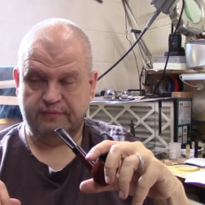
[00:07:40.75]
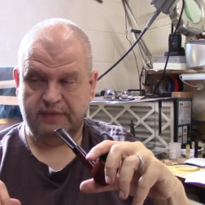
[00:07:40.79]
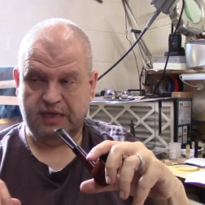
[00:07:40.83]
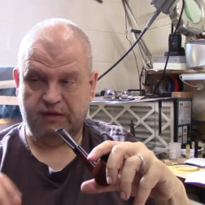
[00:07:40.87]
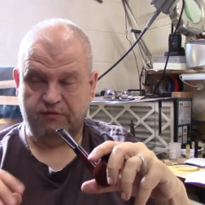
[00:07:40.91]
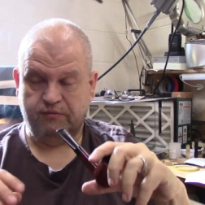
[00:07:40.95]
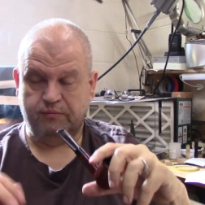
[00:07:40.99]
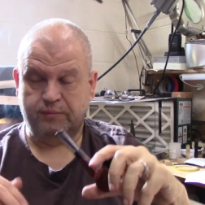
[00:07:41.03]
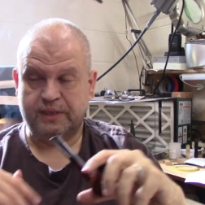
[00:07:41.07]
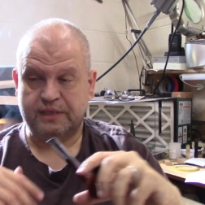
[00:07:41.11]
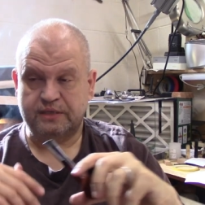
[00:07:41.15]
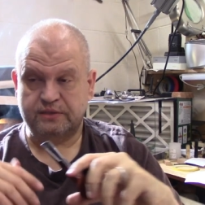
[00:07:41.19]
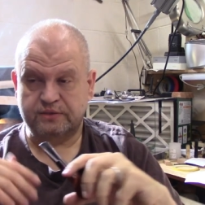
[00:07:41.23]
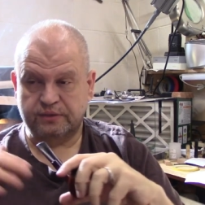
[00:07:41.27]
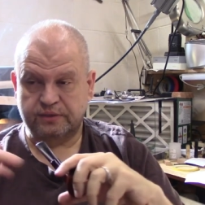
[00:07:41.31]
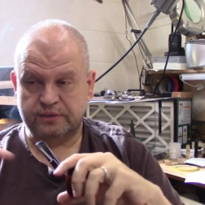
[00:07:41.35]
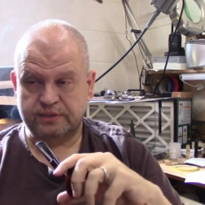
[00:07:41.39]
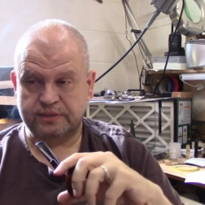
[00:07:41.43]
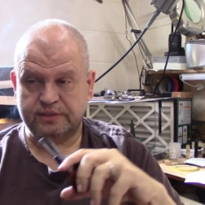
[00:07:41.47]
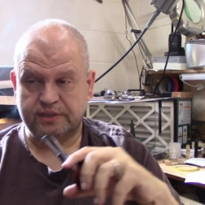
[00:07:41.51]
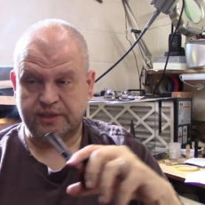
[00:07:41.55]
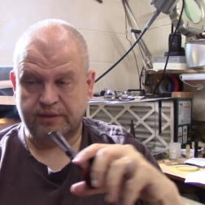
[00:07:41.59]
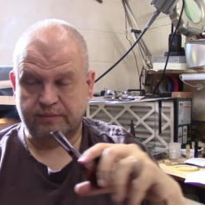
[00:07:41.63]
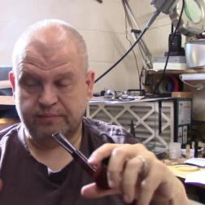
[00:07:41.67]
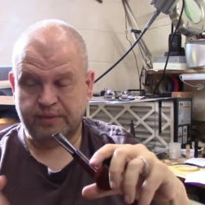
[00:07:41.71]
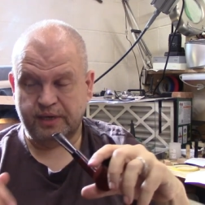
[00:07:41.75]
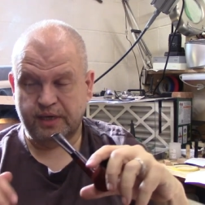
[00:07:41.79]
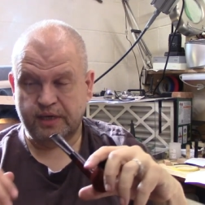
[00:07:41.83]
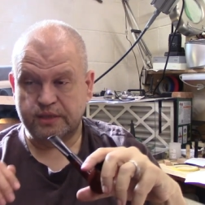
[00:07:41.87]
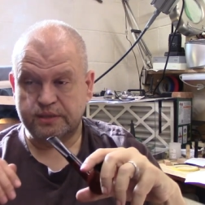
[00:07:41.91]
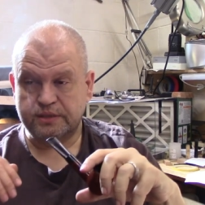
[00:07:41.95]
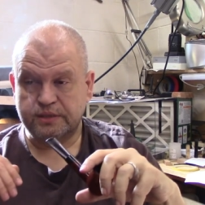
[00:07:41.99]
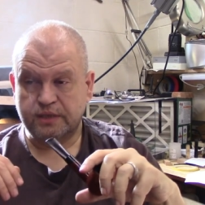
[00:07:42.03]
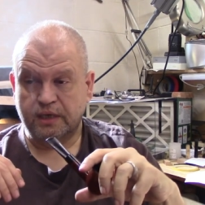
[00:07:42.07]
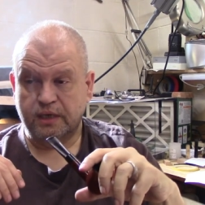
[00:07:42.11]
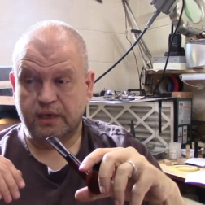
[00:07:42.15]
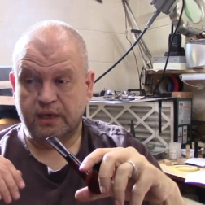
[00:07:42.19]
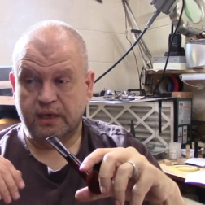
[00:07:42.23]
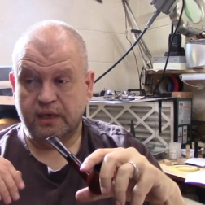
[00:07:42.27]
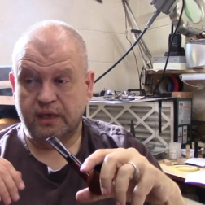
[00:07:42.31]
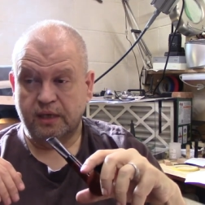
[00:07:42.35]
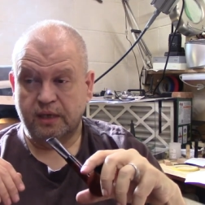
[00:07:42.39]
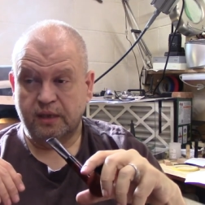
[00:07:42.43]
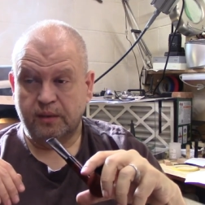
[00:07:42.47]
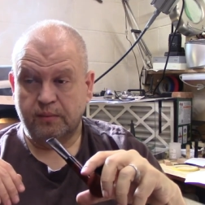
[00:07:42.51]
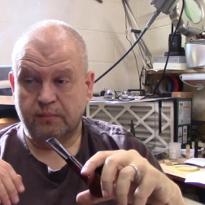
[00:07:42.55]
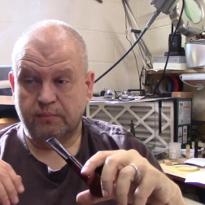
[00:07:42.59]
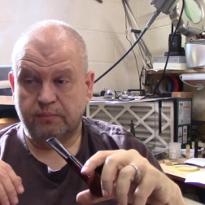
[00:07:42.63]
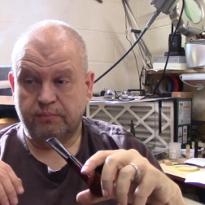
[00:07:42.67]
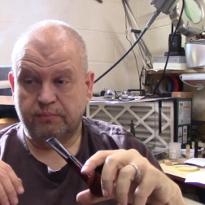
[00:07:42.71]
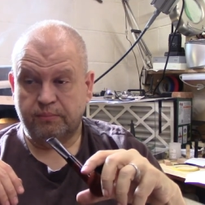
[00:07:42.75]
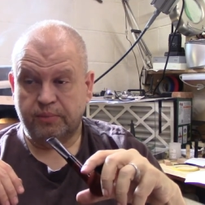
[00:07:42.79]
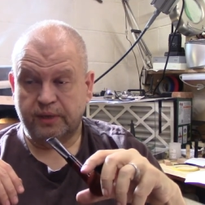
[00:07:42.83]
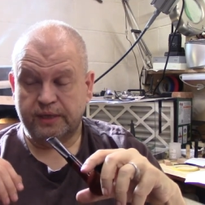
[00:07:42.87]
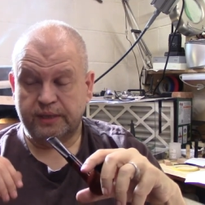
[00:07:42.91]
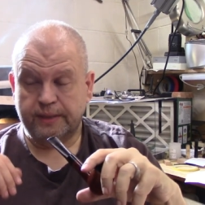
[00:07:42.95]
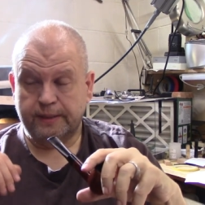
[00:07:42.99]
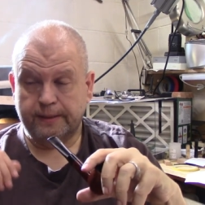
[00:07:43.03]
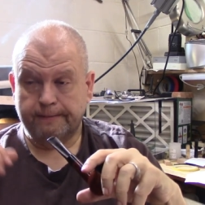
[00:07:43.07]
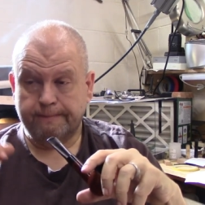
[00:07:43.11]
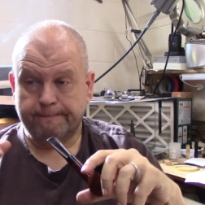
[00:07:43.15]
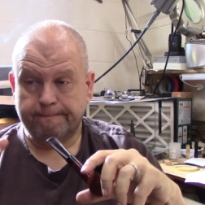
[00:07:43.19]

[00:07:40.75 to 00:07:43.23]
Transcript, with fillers: everybody's on the same page. But